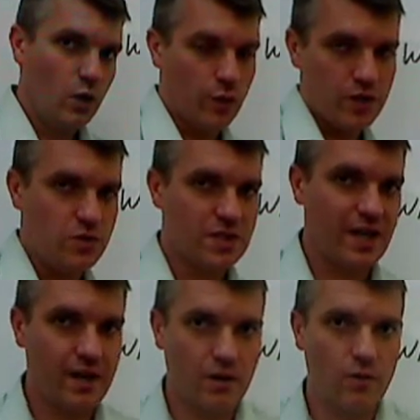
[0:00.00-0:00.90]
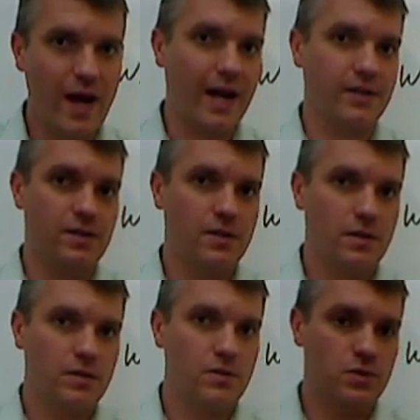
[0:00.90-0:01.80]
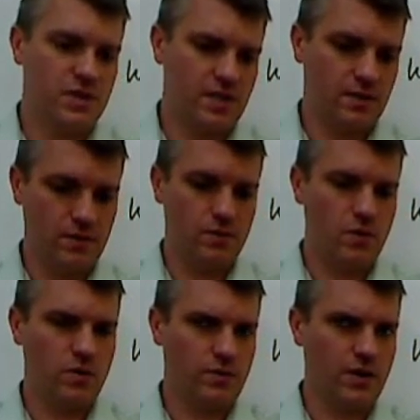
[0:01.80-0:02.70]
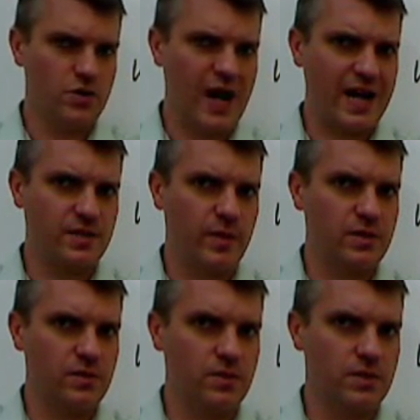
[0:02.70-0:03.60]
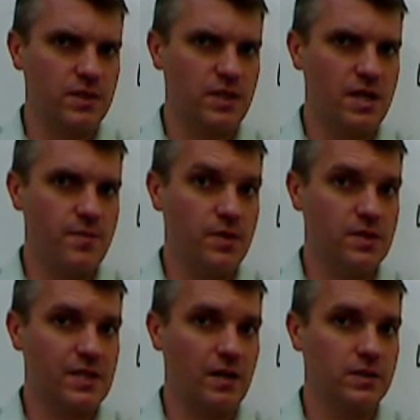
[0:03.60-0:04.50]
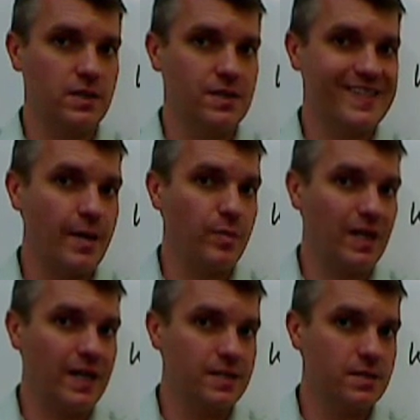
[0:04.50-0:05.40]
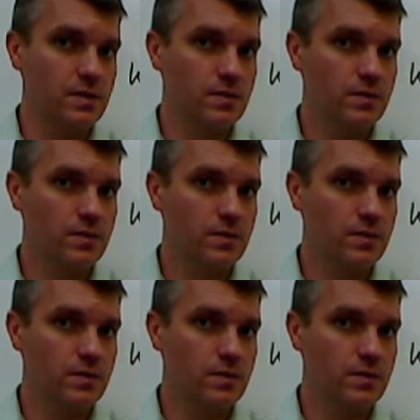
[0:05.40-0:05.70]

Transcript: When you stand erect, you, st you contract muscles to keep the skeleton stabilized.